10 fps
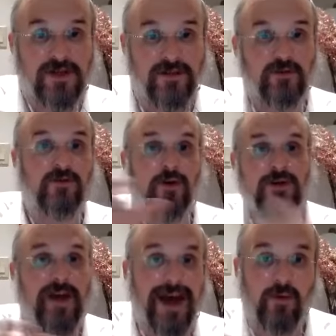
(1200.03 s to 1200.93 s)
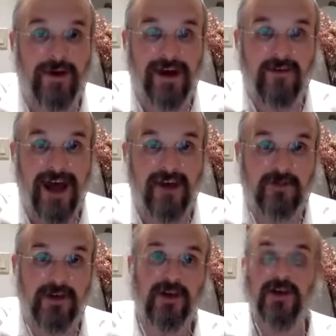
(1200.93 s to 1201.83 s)
You have two rows of half, one of half
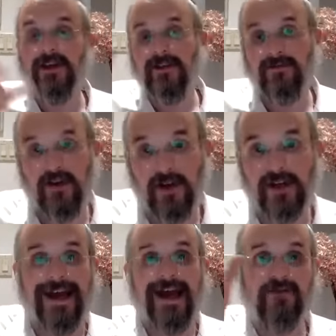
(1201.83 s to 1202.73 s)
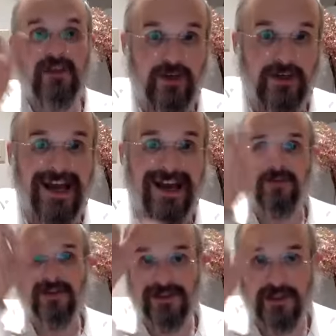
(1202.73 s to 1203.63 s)
brick, half and a half, half and a
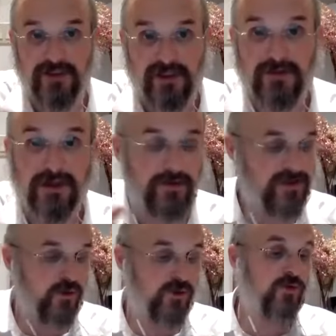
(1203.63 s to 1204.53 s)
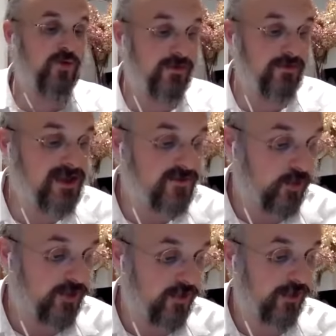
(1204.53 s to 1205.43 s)
plus half in the middle makes four, two tefachim each,
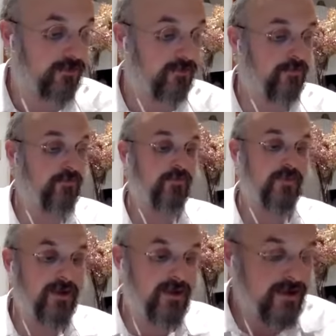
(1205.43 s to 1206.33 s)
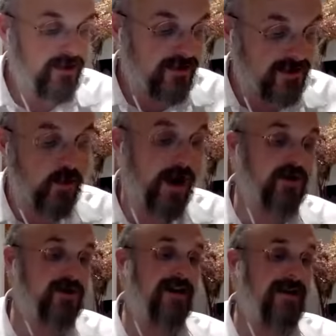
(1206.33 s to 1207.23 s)
four fucking. So why are you
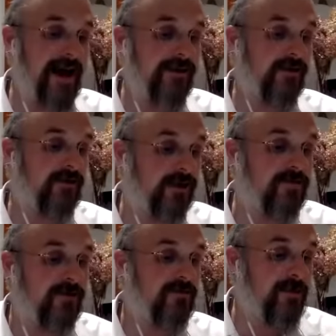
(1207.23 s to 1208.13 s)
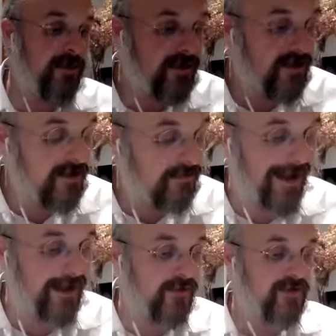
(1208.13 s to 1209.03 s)
saying that? Dilma, maybe
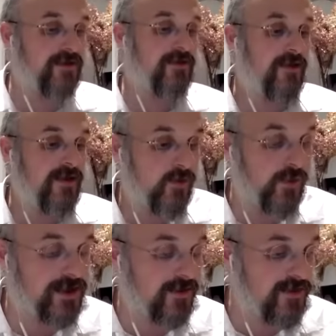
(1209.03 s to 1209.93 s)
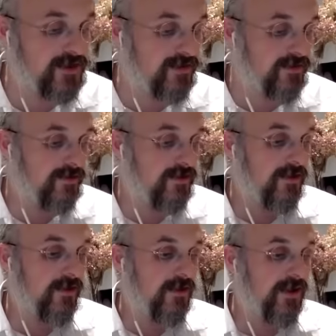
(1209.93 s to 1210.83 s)
my kvisin. What is kvisin?
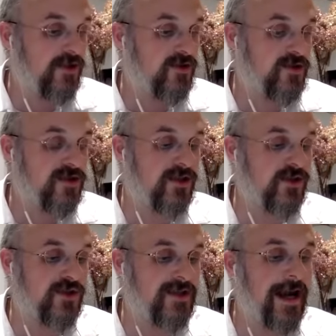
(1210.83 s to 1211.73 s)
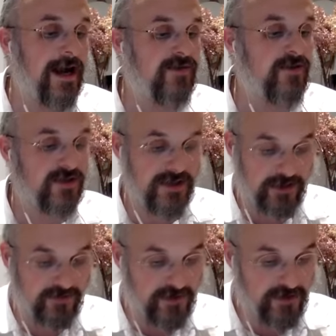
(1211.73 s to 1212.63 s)
It should it shouldn't say avni, it should say
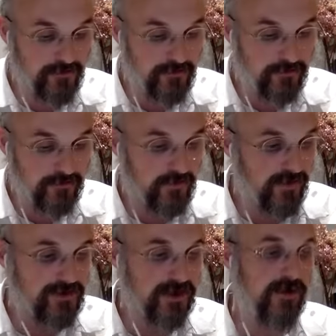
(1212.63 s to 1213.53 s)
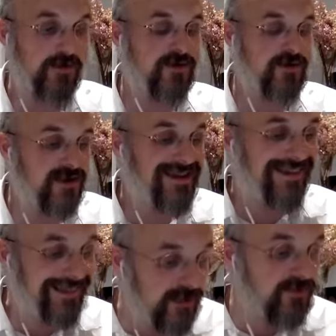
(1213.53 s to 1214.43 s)
livni. That's the correct version.
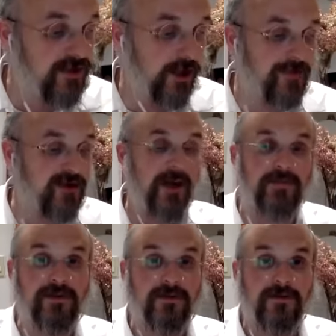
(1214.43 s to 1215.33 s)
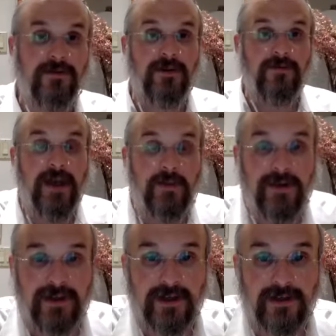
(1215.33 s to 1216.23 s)
Livni deloy mishapian. Maybe
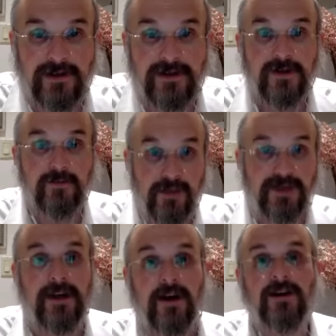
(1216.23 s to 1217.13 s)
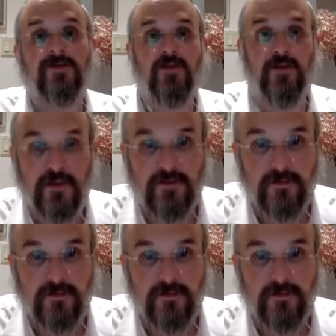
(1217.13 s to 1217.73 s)
it is bricks that are unsmooth.